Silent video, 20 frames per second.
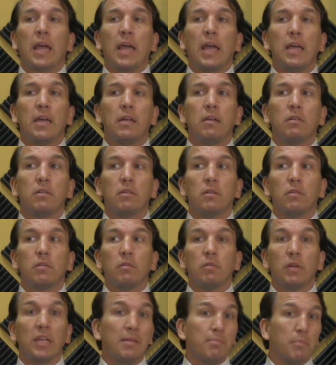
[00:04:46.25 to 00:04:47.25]
And
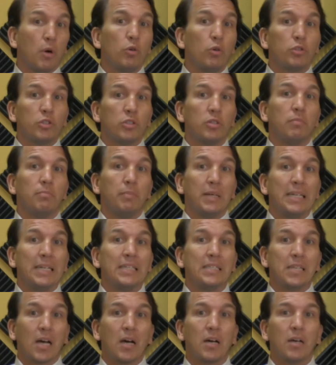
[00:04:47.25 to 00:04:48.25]
emotion, many
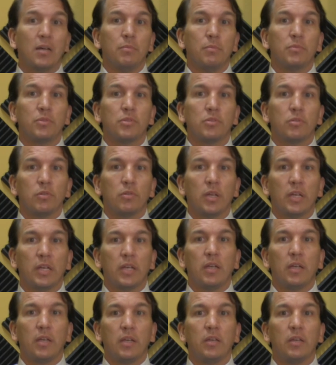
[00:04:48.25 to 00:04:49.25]
times,
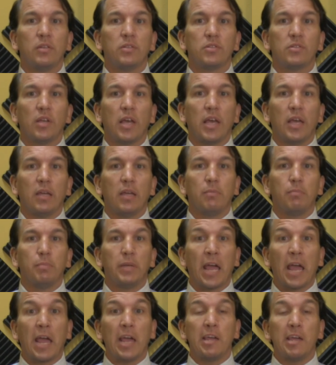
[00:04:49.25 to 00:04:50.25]
is a
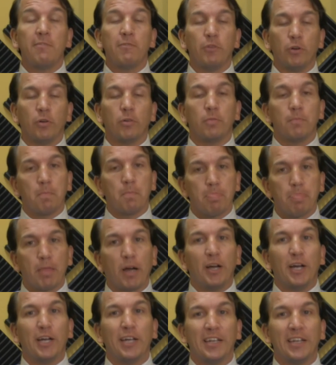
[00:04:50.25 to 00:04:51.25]
behavior,
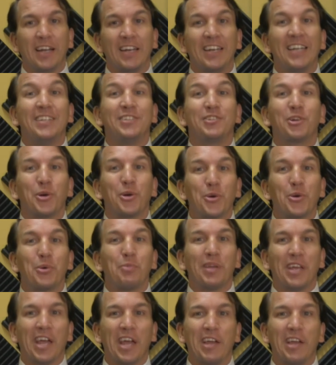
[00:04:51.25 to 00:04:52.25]
an internal
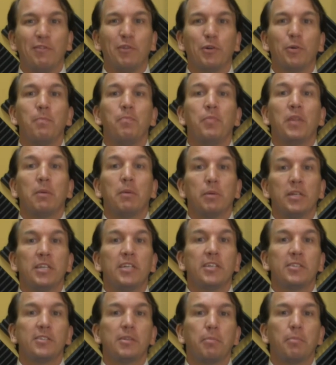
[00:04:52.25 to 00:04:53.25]
behavior, but
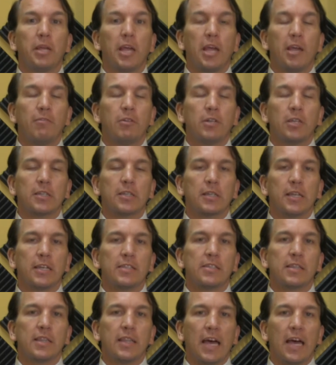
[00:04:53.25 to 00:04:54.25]
it is a behavior
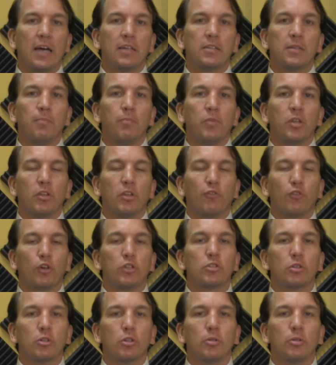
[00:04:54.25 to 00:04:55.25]
nonetheless that the
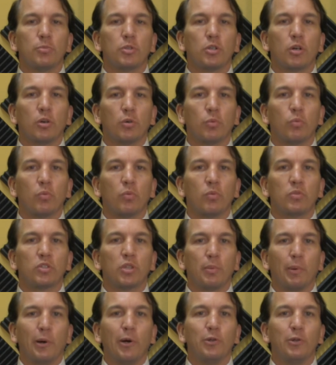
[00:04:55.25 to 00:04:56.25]
frontal lobes are
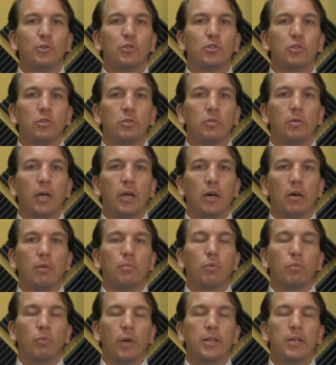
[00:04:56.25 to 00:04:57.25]
supposed to
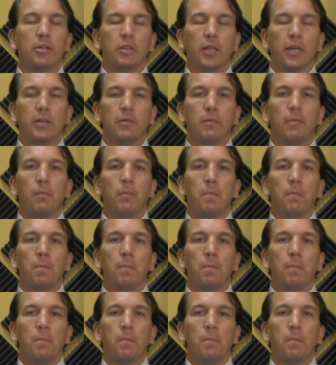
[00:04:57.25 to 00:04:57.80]
help regulate.